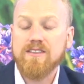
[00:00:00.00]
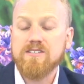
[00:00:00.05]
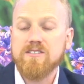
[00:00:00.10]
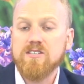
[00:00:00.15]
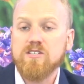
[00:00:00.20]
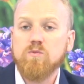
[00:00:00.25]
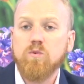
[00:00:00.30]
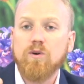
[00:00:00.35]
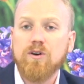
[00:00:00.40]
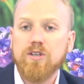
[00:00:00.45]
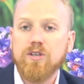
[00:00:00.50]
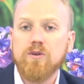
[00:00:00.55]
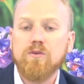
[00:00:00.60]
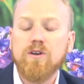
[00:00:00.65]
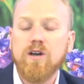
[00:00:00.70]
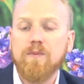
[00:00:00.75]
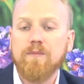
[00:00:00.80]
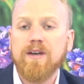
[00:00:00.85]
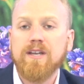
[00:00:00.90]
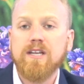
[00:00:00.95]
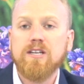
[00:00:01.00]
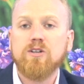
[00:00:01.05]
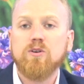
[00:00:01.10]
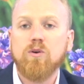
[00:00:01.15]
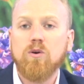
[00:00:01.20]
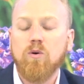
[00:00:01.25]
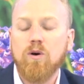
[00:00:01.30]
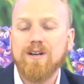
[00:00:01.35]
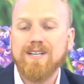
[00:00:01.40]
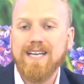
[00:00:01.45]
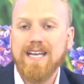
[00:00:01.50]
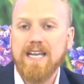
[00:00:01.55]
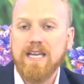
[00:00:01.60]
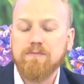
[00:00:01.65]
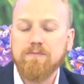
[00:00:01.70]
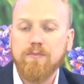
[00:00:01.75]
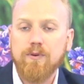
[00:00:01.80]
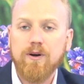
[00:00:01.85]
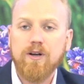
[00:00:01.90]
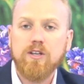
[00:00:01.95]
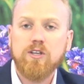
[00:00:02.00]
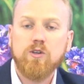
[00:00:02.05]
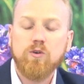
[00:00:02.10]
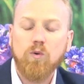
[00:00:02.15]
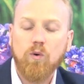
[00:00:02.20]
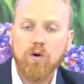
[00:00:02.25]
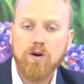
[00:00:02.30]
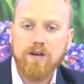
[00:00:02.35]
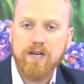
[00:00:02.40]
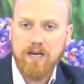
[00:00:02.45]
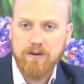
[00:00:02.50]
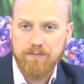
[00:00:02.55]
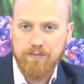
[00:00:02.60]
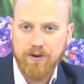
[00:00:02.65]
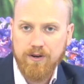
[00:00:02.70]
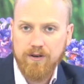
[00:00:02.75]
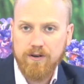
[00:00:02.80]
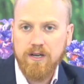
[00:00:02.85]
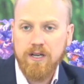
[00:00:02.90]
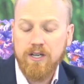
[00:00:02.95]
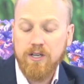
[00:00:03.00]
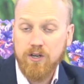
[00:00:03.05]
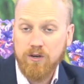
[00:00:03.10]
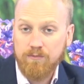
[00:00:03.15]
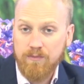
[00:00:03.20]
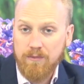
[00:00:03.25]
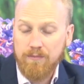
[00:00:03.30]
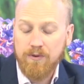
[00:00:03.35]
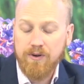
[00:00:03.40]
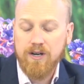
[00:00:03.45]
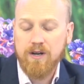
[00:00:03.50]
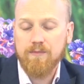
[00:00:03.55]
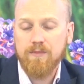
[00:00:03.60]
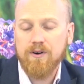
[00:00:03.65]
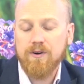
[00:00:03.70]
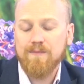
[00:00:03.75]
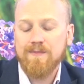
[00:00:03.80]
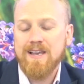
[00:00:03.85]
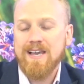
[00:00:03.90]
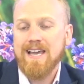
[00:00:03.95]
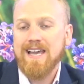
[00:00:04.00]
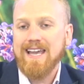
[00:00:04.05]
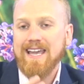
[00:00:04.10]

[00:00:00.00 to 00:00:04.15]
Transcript: This is where you come in and you're going to input your number, your member number,